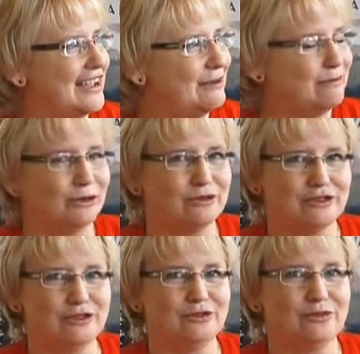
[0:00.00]
in
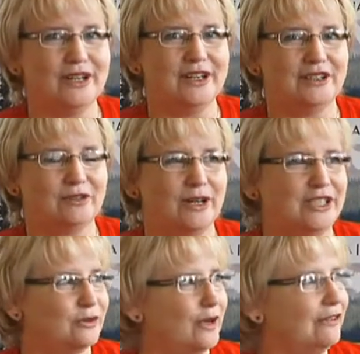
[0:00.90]
both
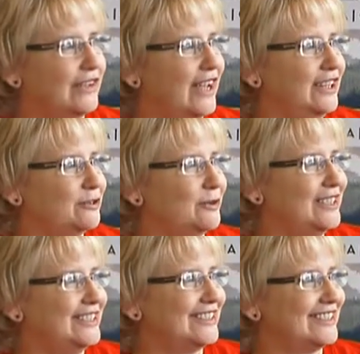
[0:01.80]
2012 and
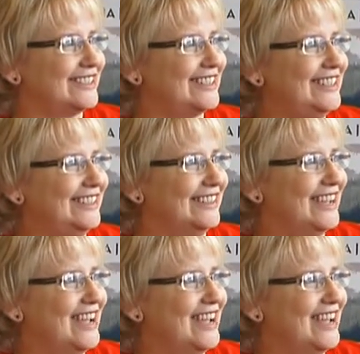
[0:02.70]
2016.